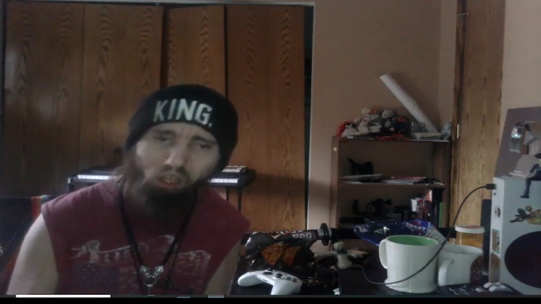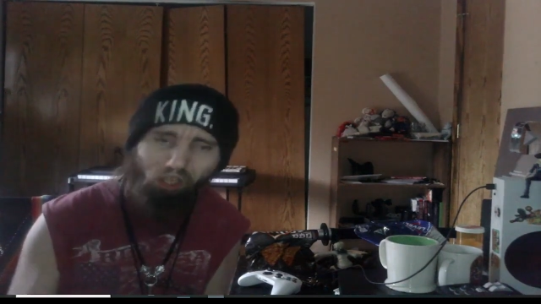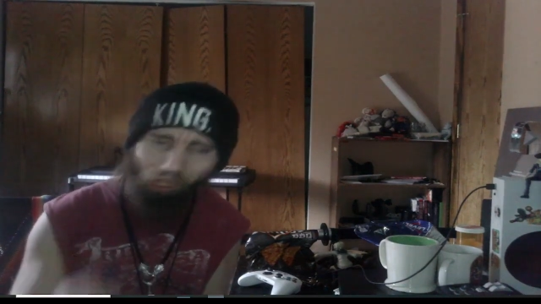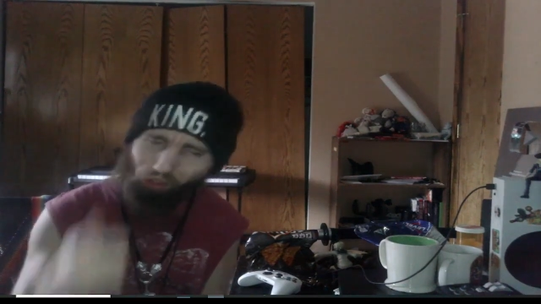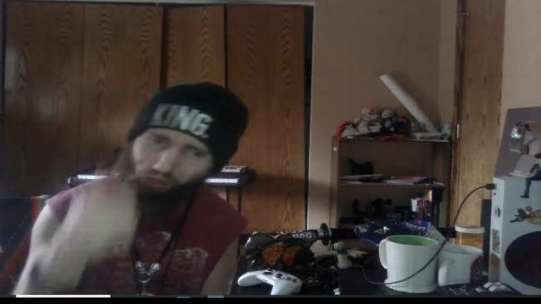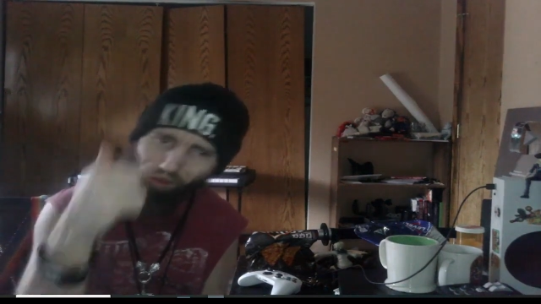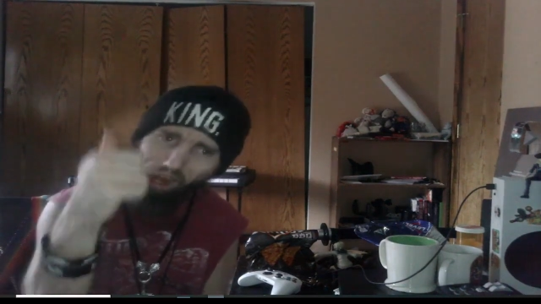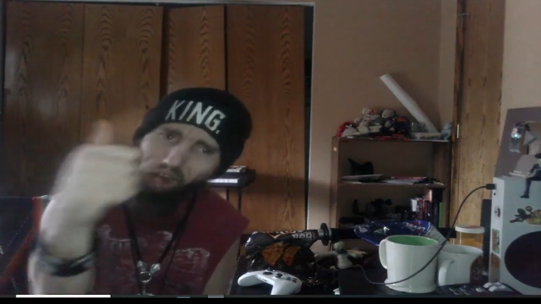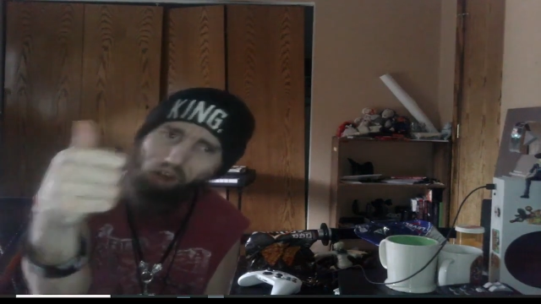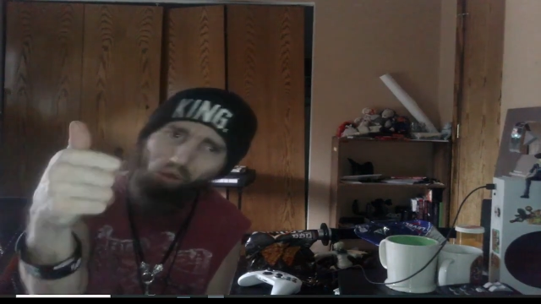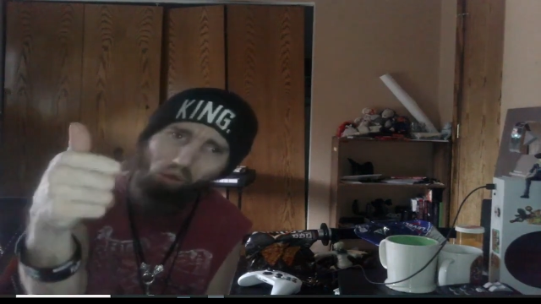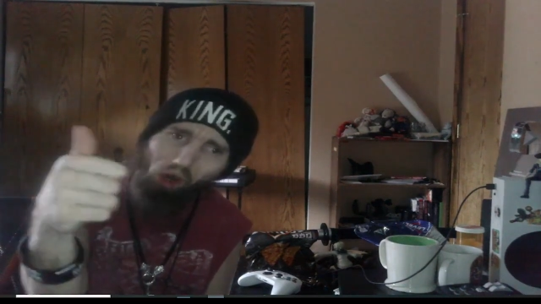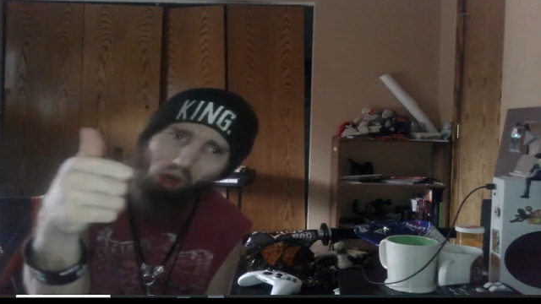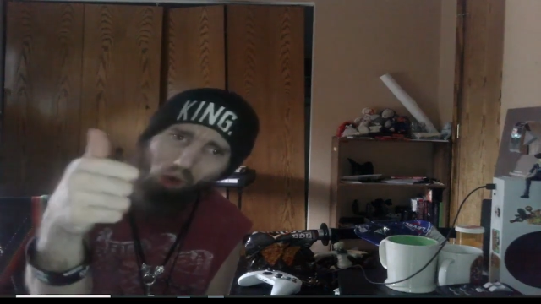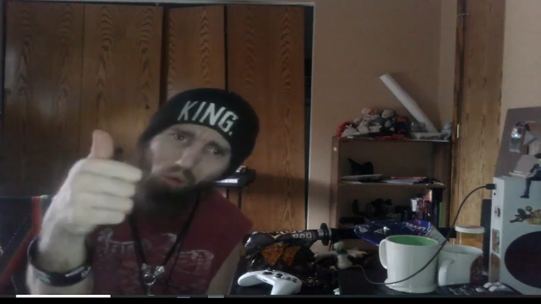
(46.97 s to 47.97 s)
You tried to
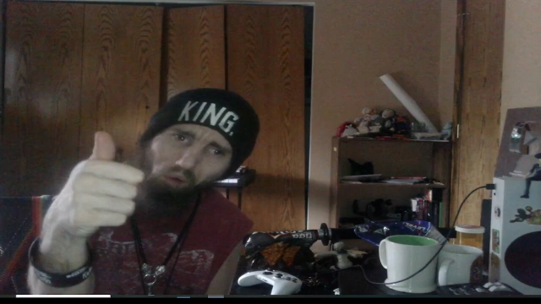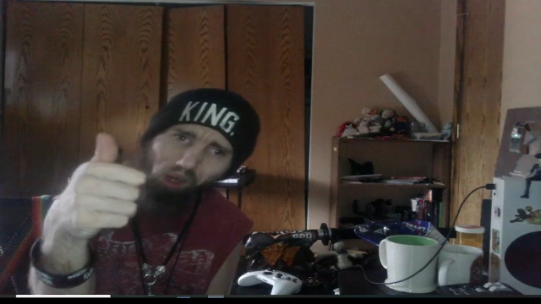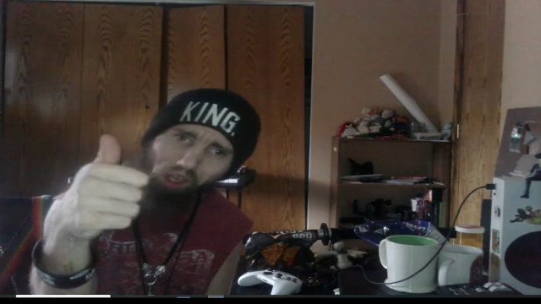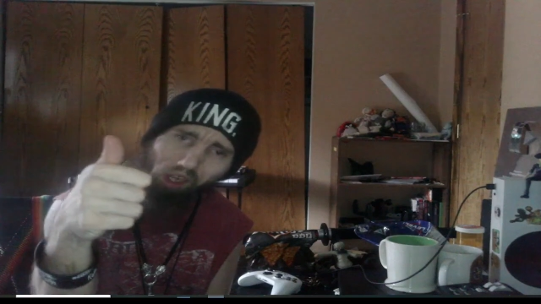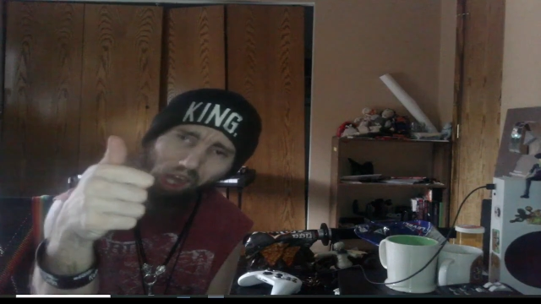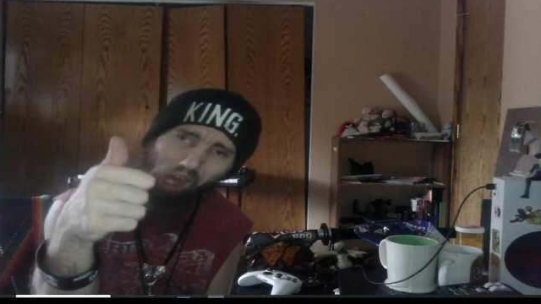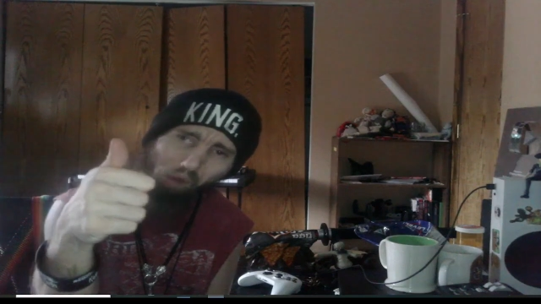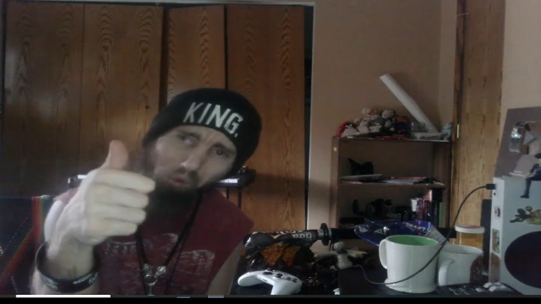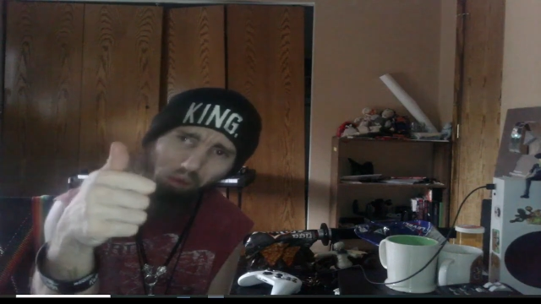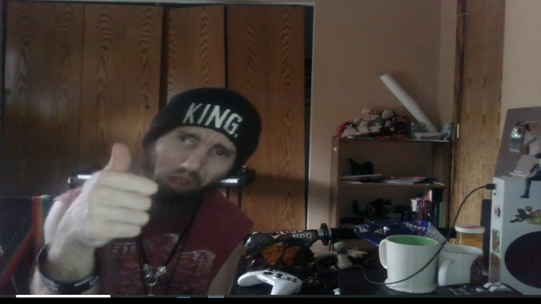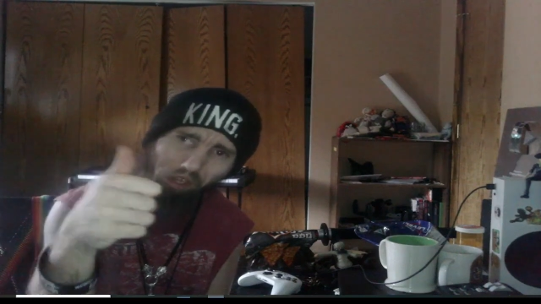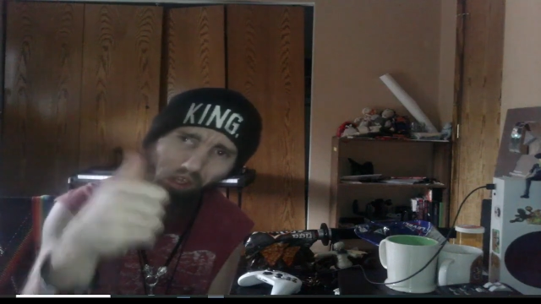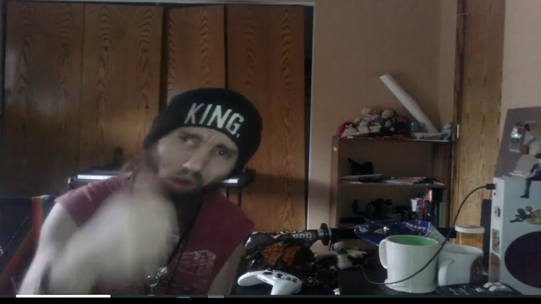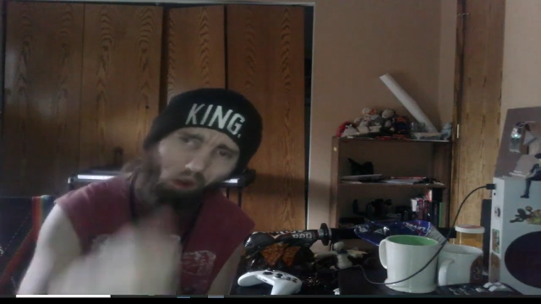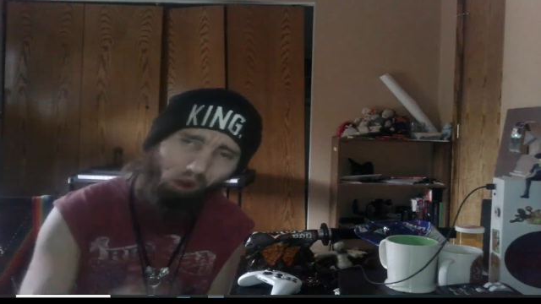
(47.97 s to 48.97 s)
run over a cop
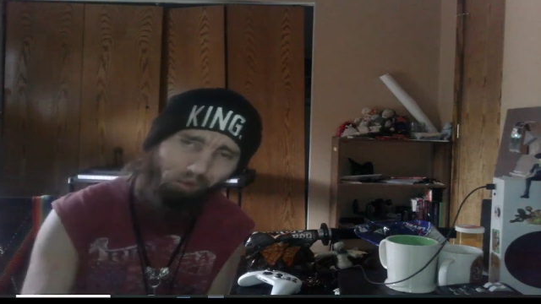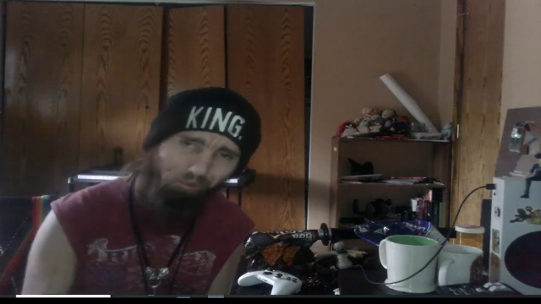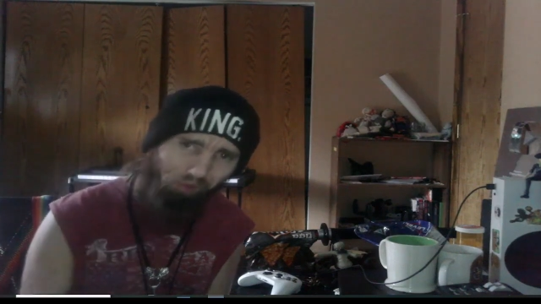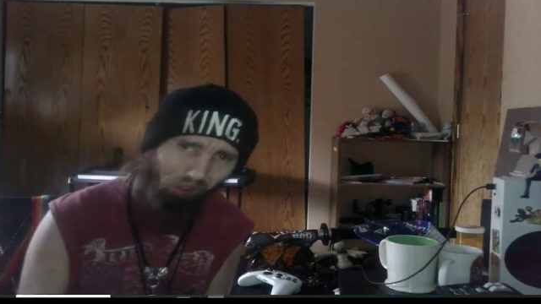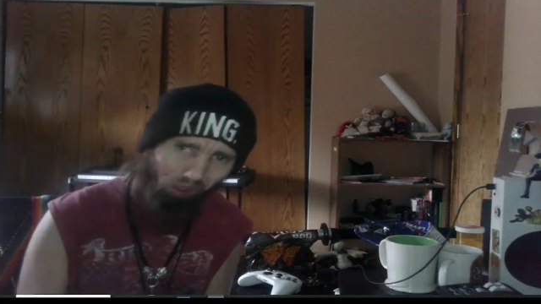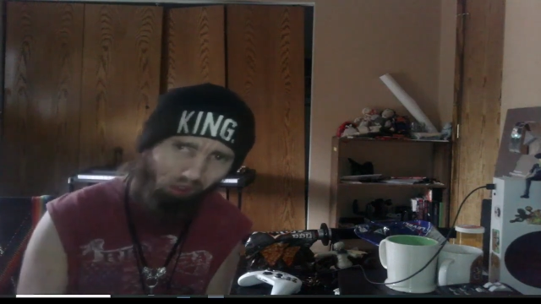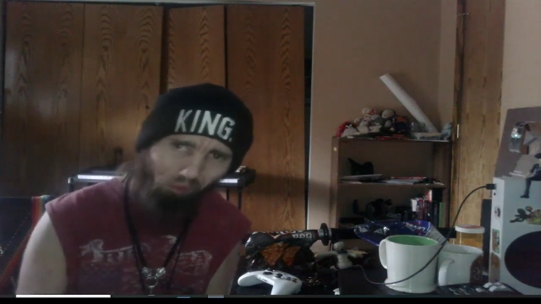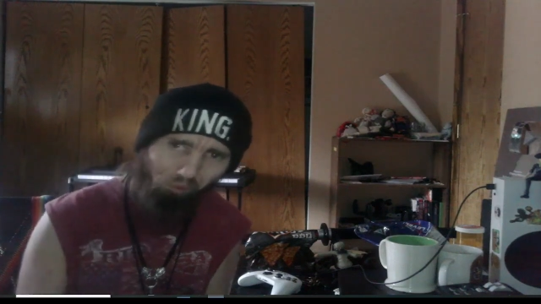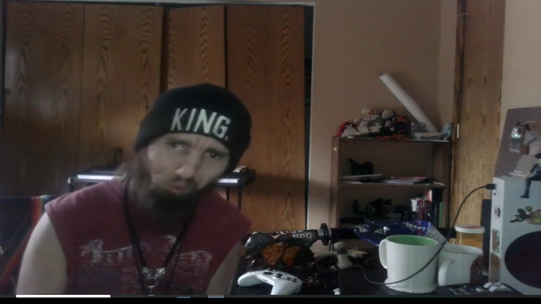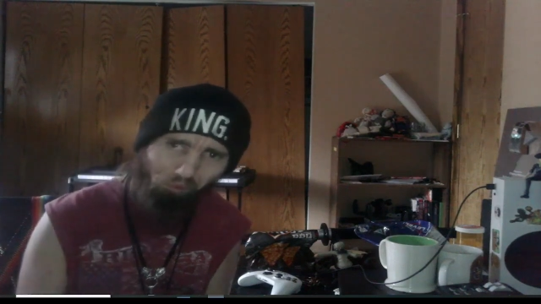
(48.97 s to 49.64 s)
with an RV.